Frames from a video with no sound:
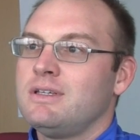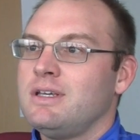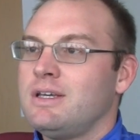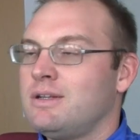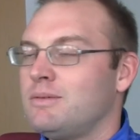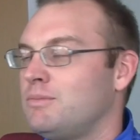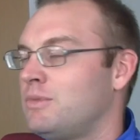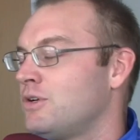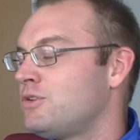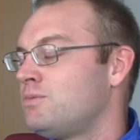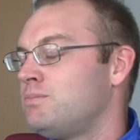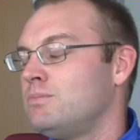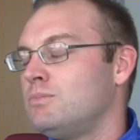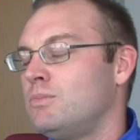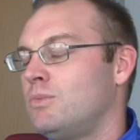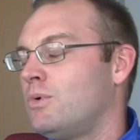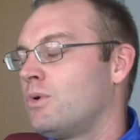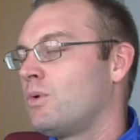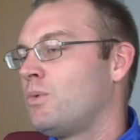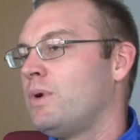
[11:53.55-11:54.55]
in a much
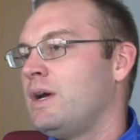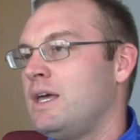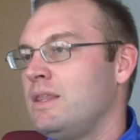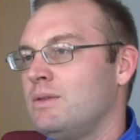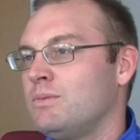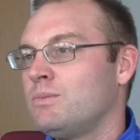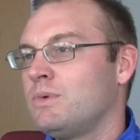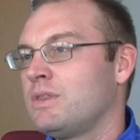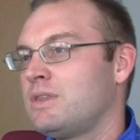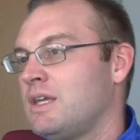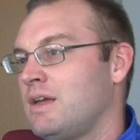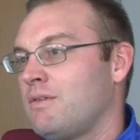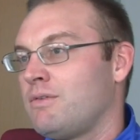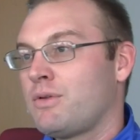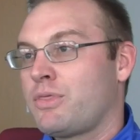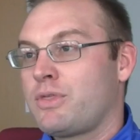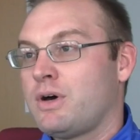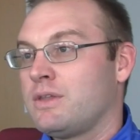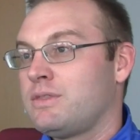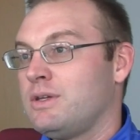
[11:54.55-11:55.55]
more way than what they
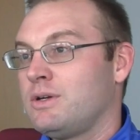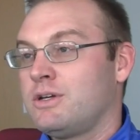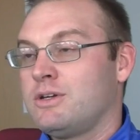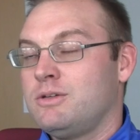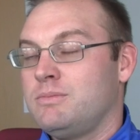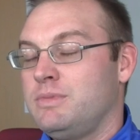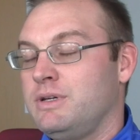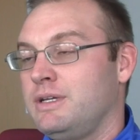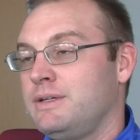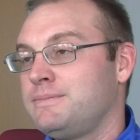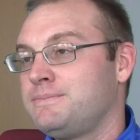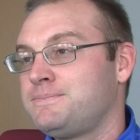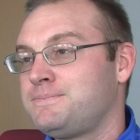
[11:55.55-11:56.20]
ever thought they could be.